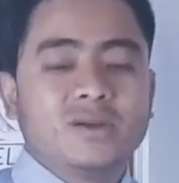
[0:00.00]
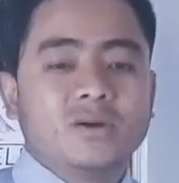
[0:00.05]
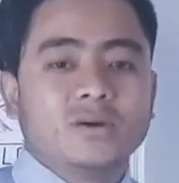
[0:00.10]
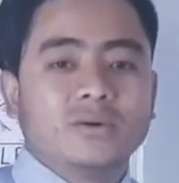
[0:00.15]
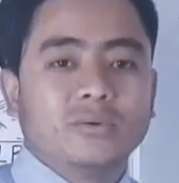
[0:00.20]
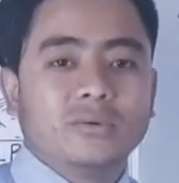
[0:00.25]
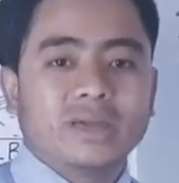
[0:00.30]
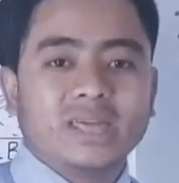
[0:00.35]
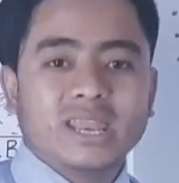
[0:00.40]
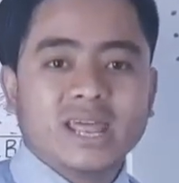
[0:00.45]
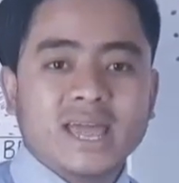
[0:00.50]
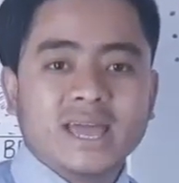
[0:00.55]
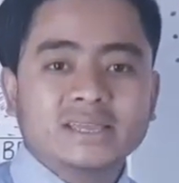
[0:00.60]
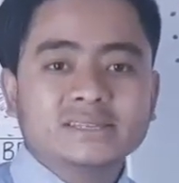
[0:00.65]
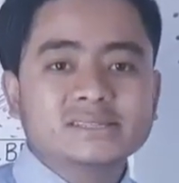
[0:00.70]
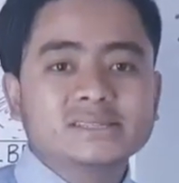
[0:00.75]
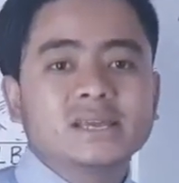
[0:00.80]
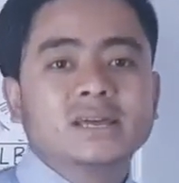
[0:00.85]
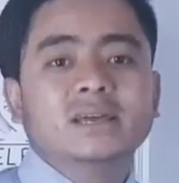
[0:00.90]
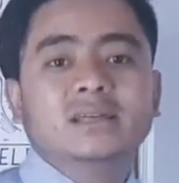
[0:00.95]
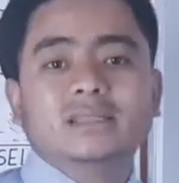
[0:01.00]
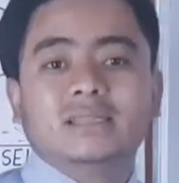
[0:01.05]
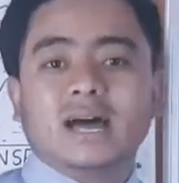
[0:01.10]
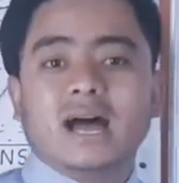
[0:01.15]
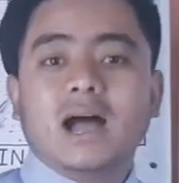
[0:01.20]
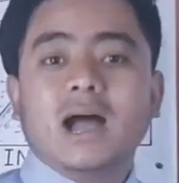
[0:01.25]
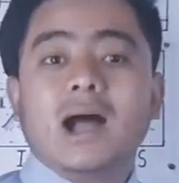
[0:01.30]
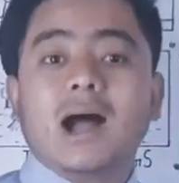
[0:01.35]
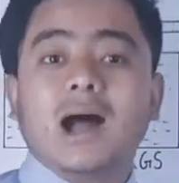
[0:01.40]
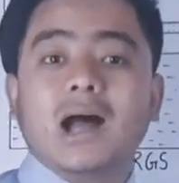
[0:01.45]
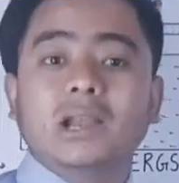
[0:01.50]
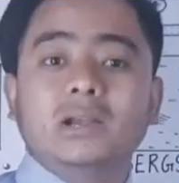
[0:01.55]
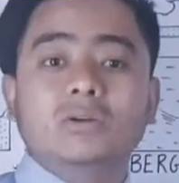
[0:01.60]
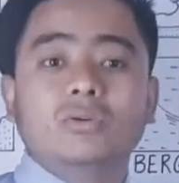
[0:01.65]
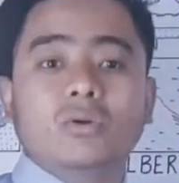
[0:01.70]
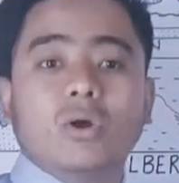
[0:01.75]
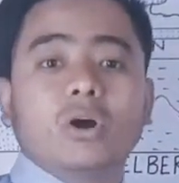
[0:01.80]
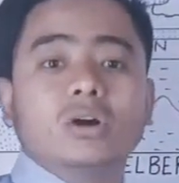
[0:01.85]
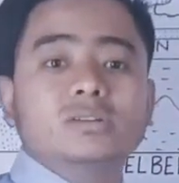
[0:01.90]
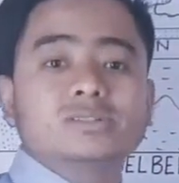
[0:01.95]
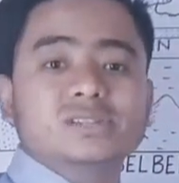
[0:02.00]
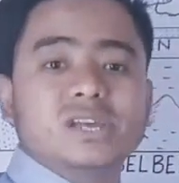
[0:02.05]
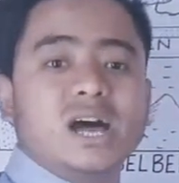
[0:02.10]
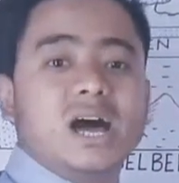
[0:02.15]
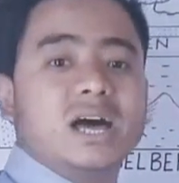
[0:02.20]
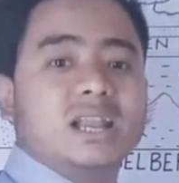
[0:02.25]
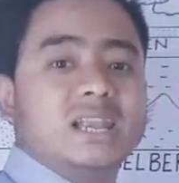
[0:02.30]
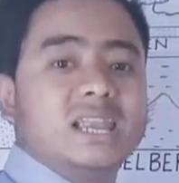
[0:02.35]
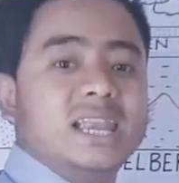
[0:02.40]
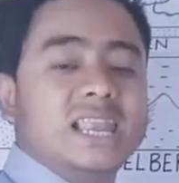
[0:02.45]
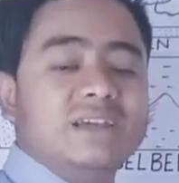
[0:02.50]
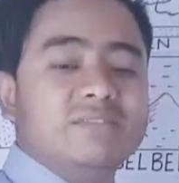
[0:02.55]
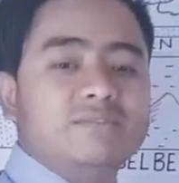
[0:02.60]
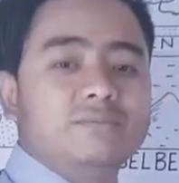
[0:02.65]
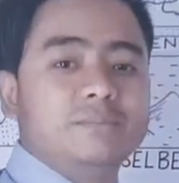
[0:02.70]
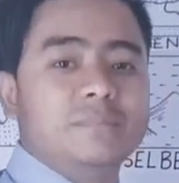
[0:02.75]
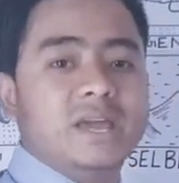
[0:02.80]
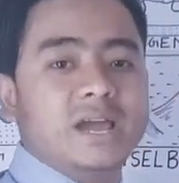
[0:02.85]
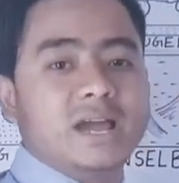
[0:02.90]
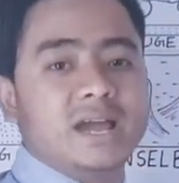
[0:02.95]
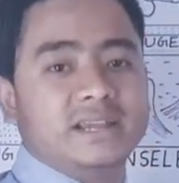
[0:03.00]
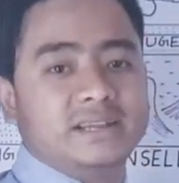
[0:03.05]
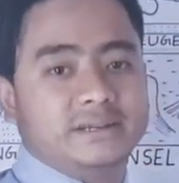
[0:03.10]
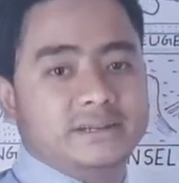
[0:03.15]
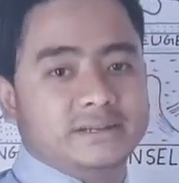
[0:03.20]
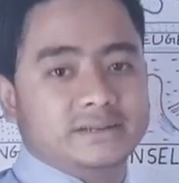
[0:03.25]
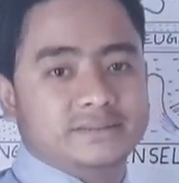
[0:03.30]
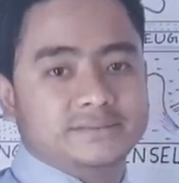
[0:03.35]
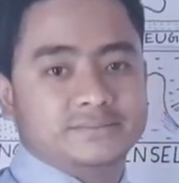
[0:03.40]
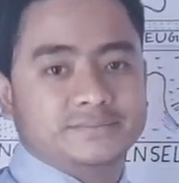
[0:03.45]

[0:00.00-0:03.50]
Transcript: whereas the hard rocks are left behind.